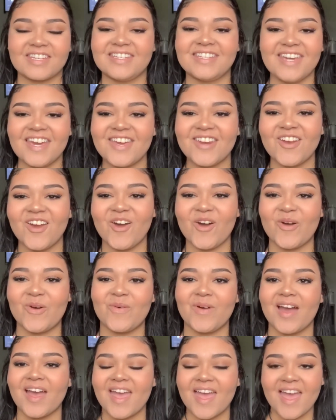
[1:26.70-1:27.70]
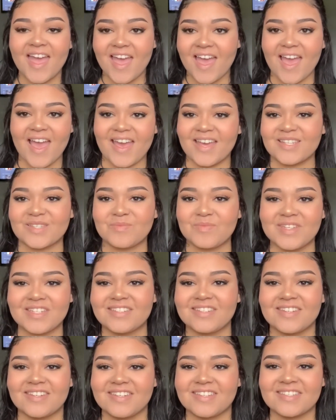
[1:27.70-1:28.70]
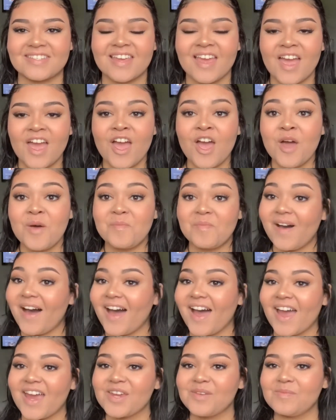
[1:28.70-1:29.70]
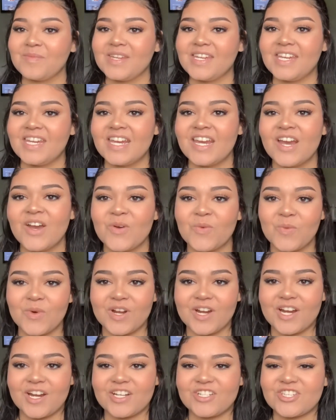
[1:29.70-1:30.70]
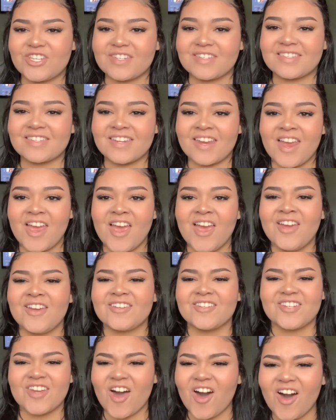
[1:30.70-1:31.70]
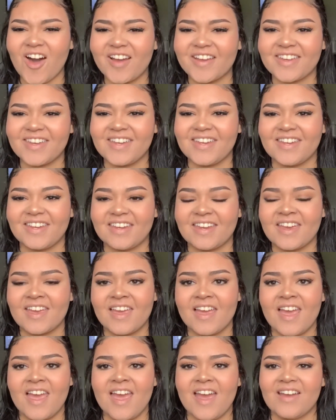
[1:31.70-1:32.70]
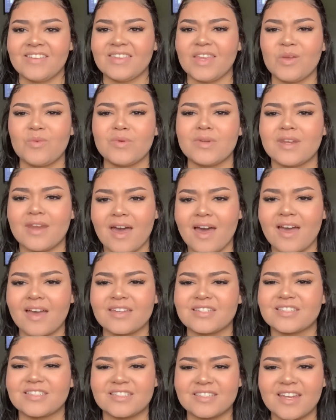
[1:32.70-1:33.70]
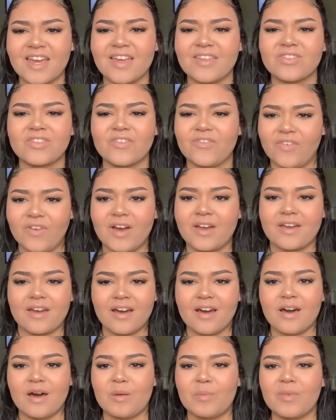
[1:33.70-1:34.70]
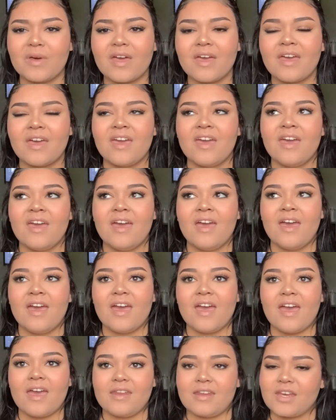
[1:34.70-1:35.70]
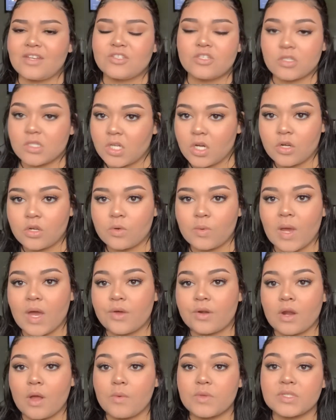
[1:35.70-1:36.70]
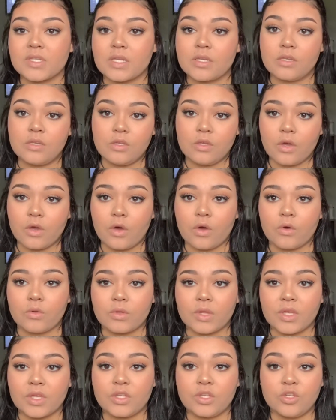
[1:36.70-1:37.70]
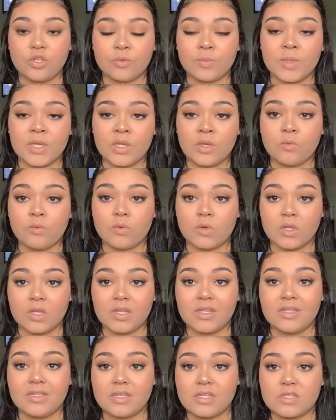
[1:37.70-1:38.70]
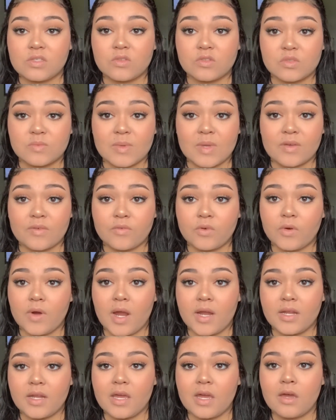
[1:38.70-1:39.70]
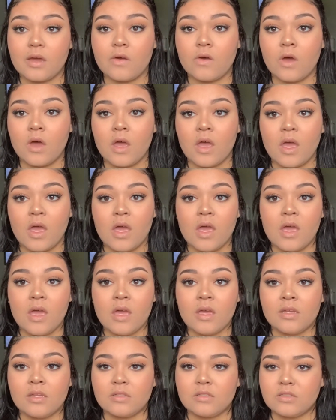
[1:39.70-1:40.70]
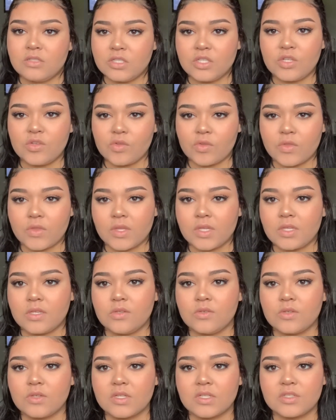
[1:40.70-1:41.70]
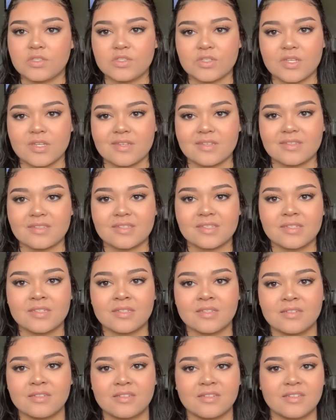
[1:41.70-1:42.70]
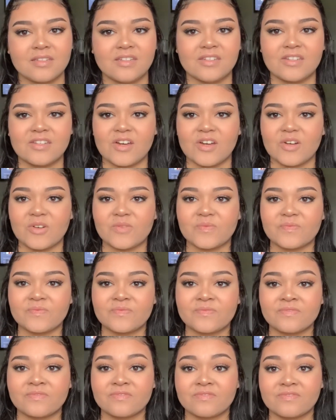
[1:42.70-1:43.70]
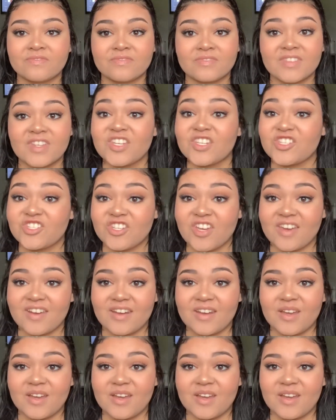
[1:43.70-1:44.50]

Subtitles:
ghetto ass bitches behind me were just talking, and they would not shut the fuck up. And I just turned around and I was like, yo, like, you're being really disrespectful right now. Do you think you could just, you know, shut